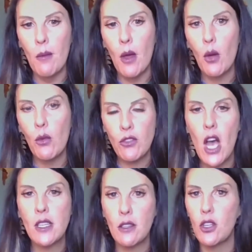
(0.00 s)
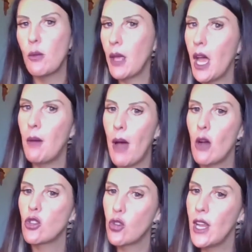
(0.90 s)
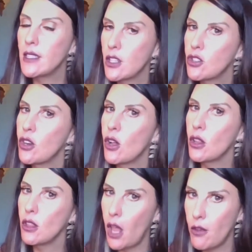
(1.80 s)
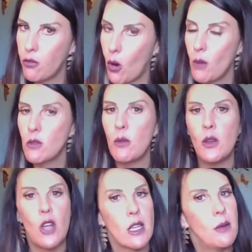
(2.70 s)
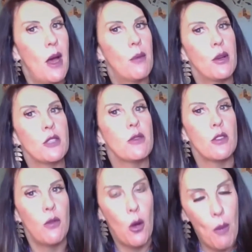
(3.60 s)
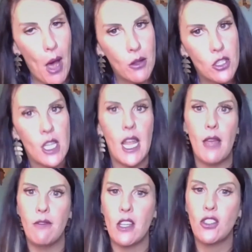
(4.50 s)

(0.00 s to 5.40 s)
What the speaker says: we've talked a little bit about transitional life forms when we talked about principles of homology and vestige